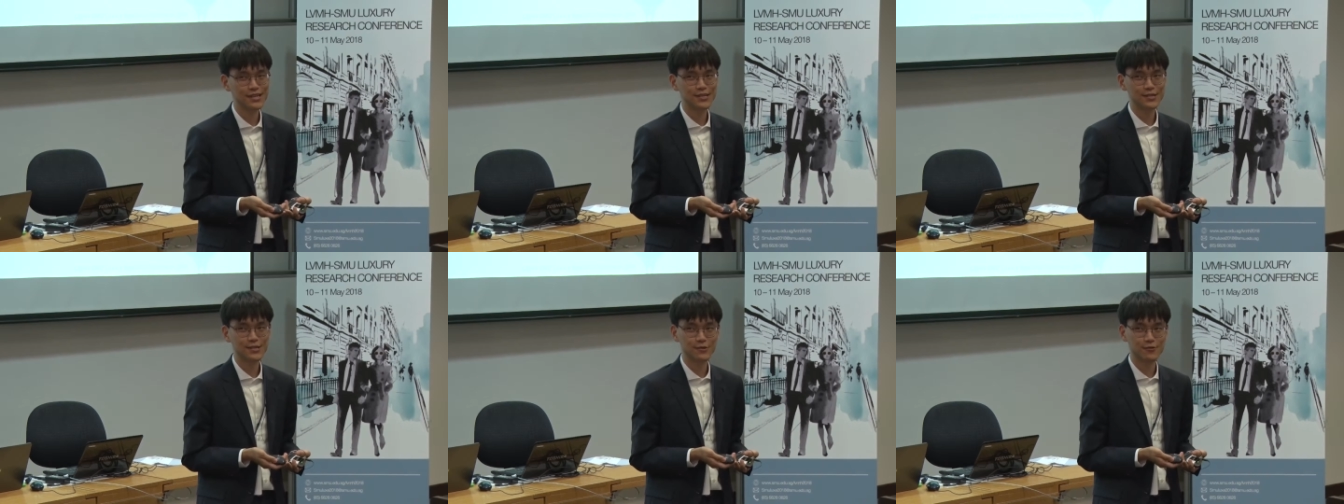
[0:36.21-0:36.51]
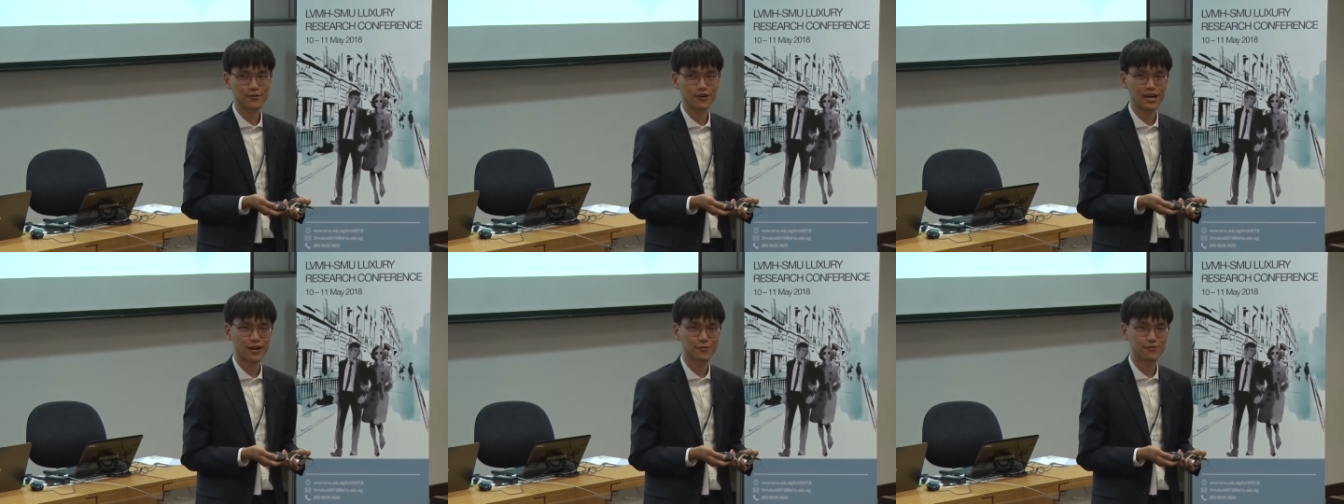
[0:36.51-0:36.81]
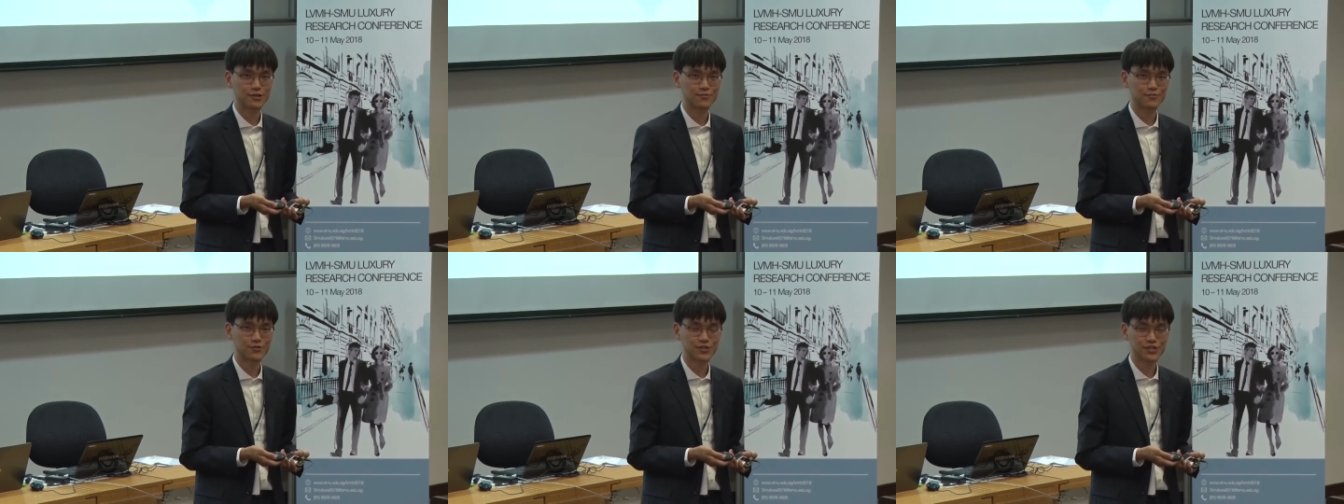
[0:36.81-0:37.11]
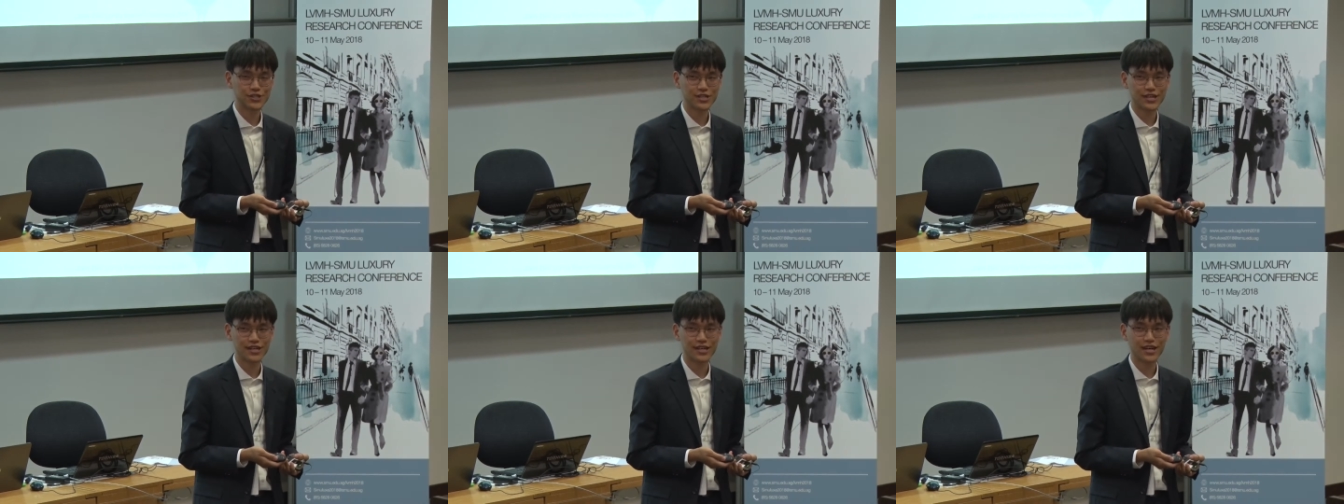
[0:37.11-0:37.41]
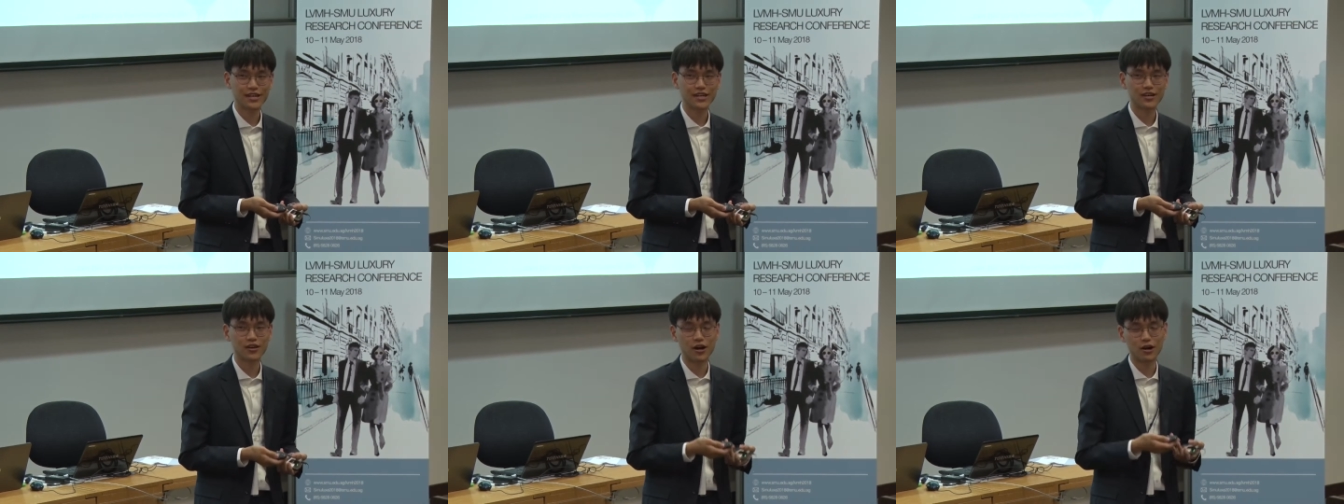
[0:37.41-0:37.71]
so I would appreciate
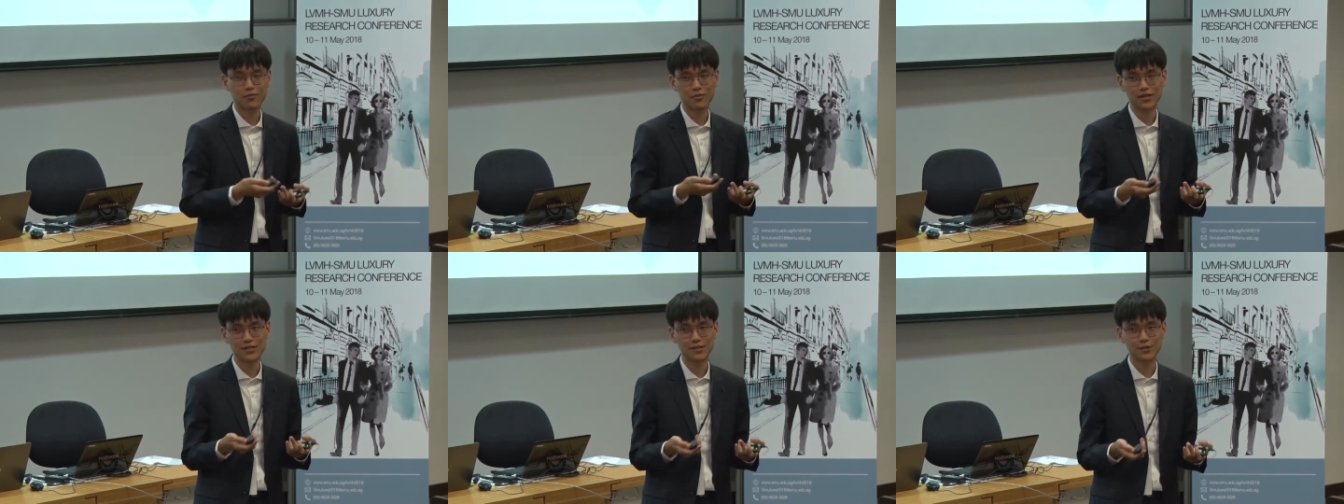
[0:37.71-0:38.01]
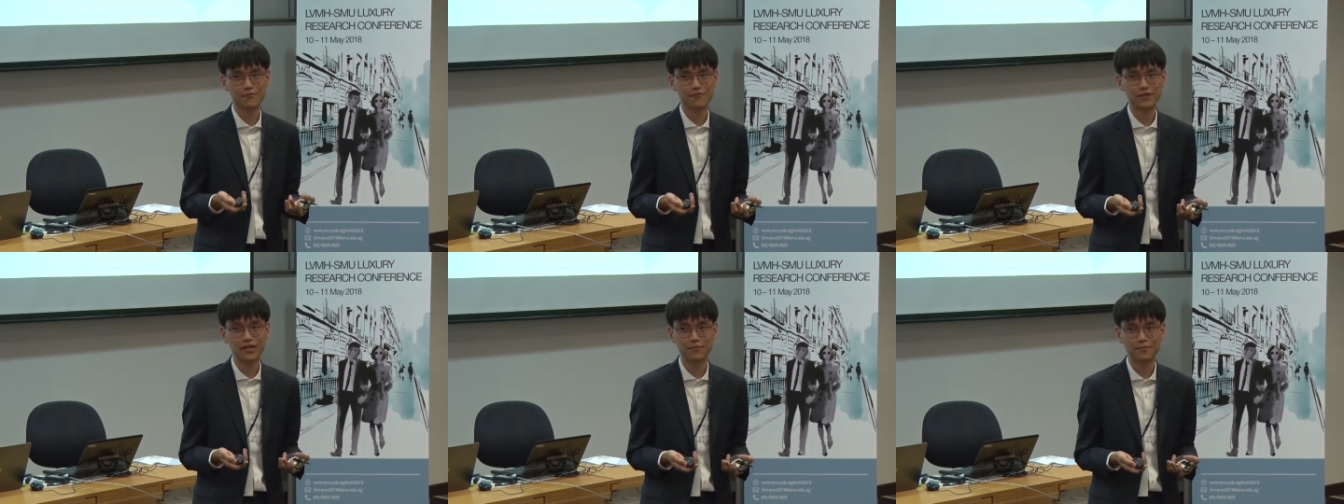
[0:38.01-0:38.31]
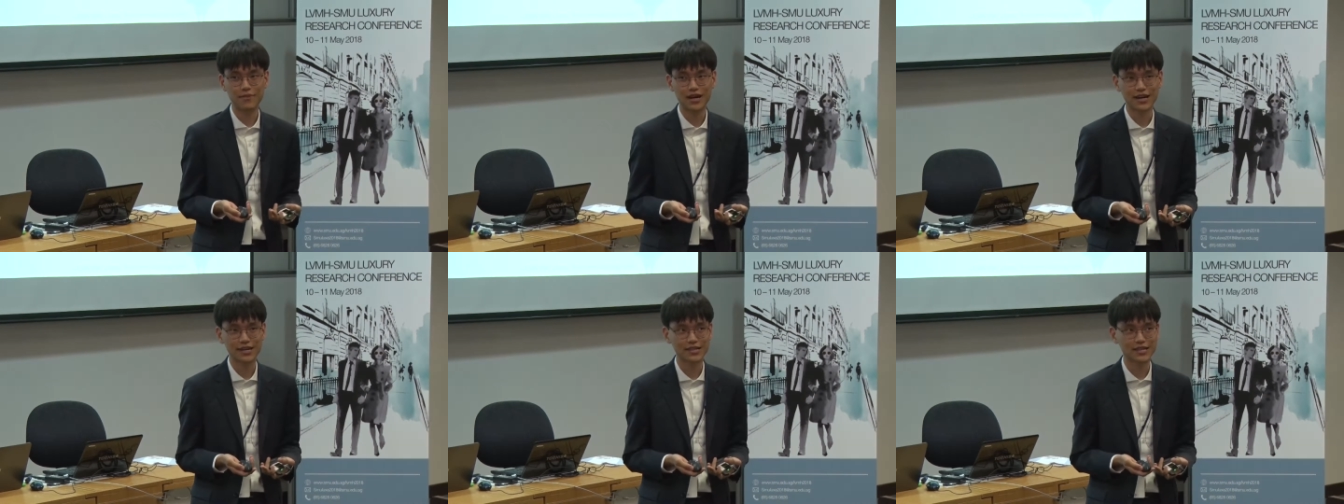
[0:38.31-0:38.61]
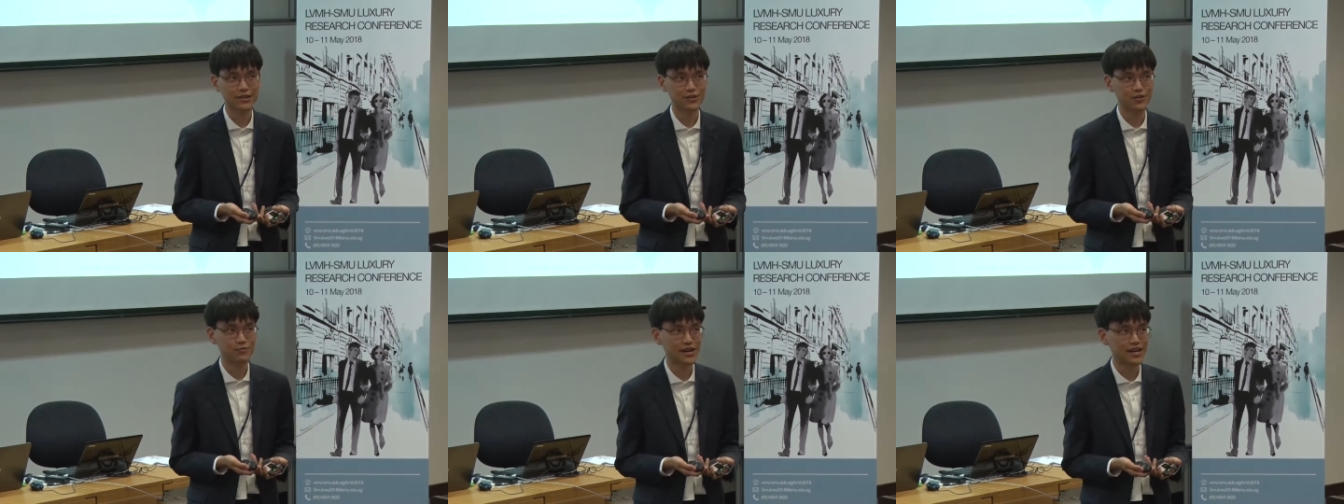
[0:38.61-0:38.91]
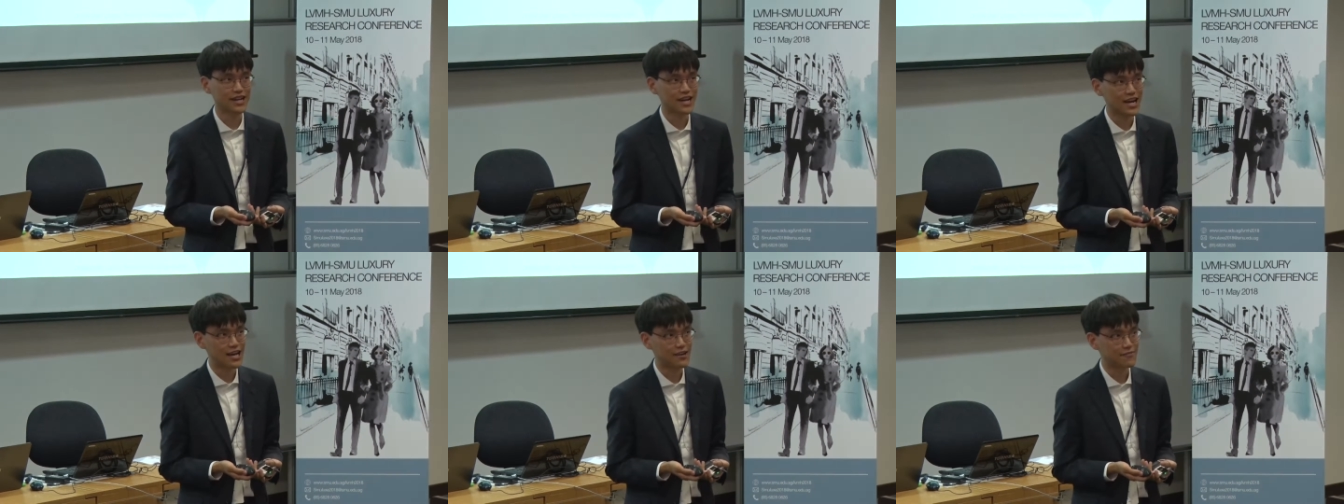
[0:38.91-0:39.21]
any comments or feedback that you
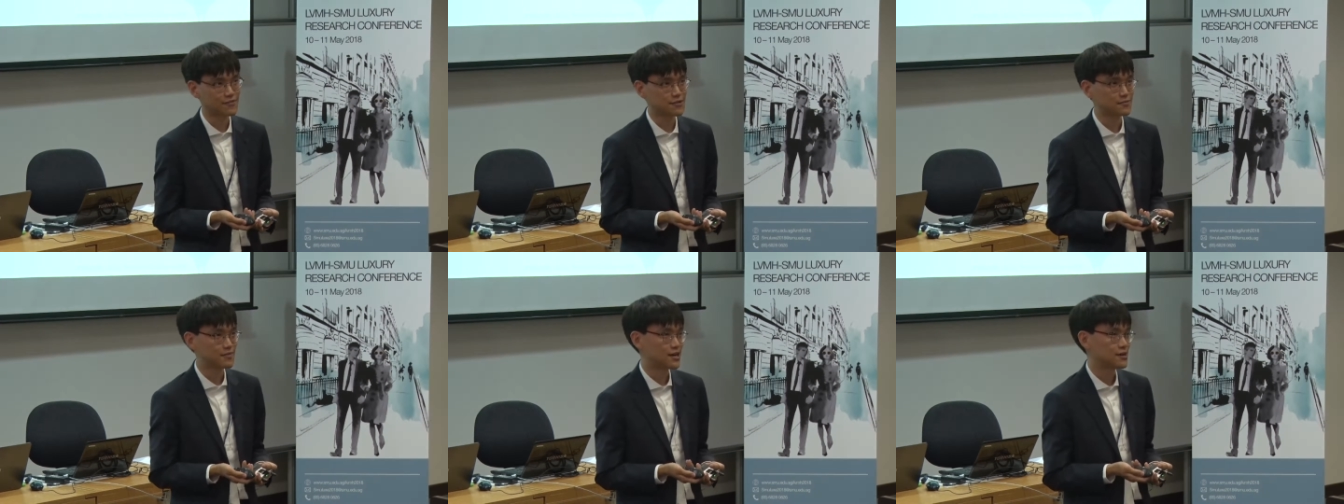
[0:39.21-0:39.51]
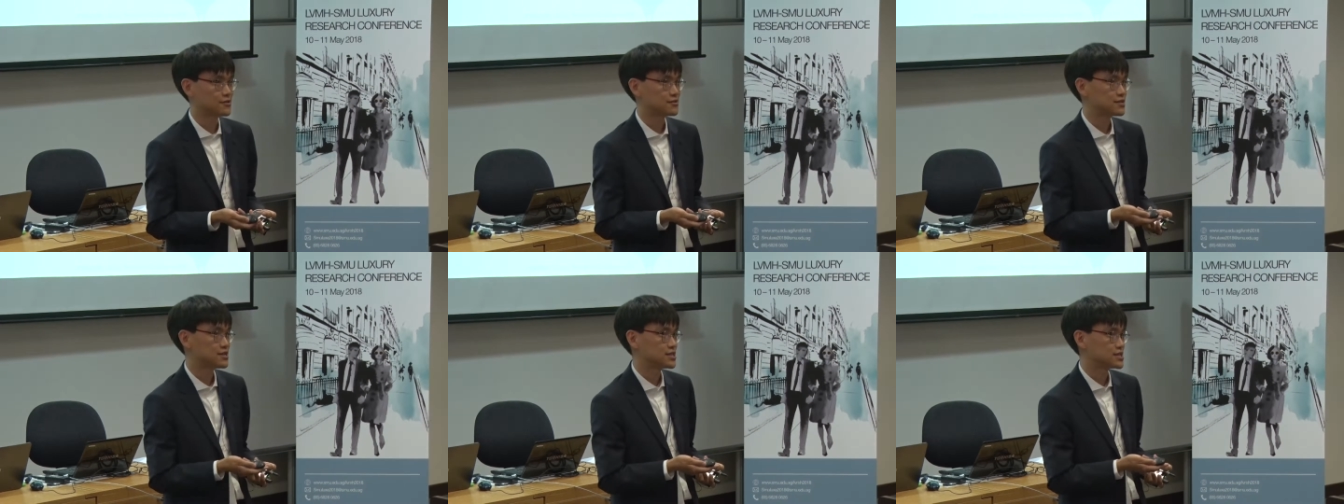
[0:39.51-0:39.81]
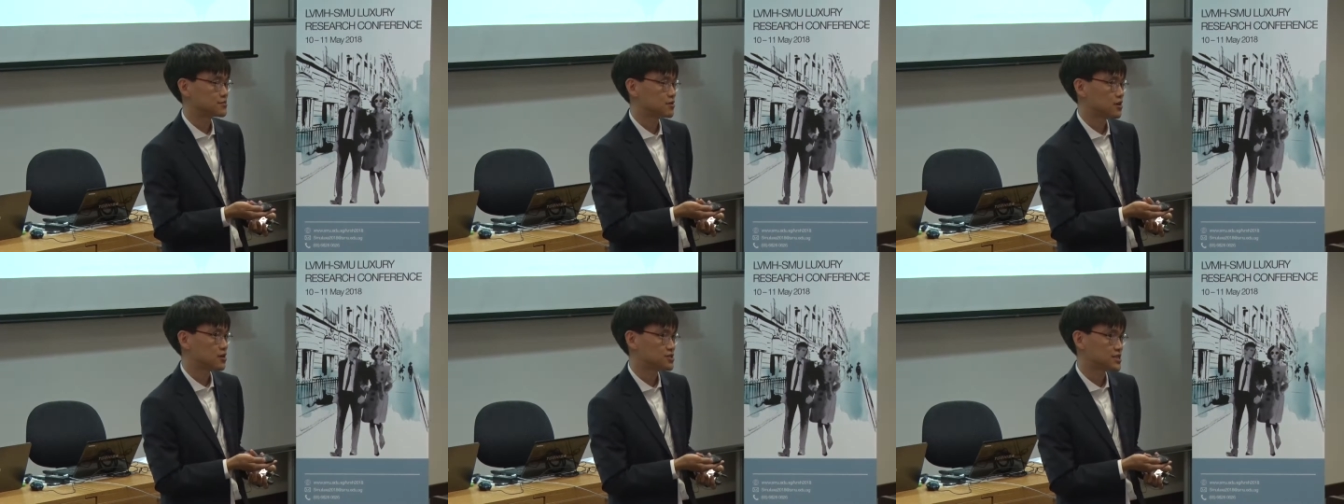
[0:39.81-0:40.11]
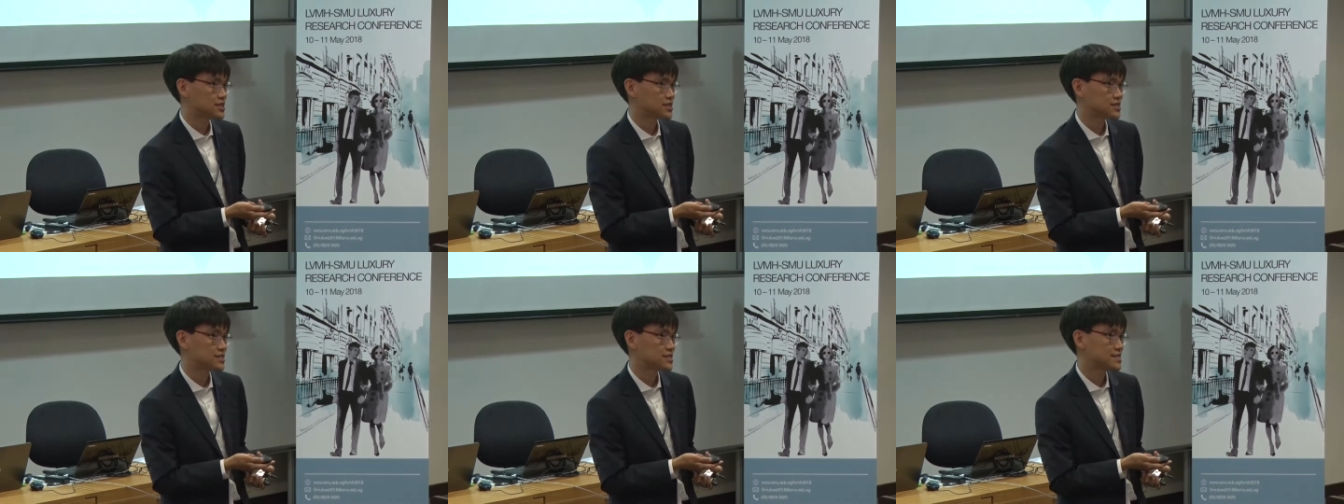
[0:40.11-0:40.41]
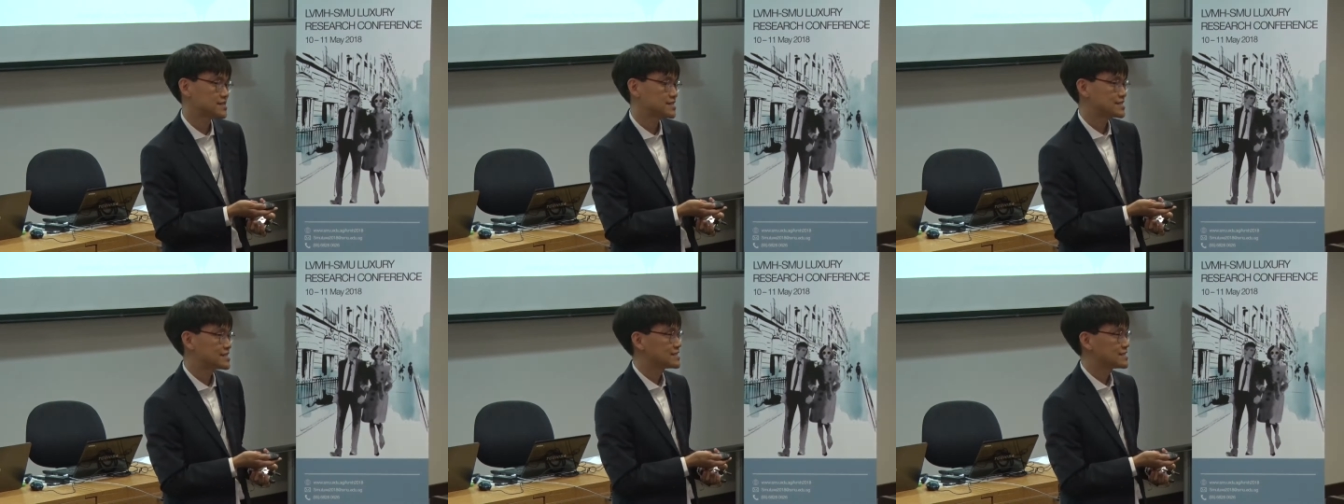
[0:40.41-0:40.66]
might have about this project.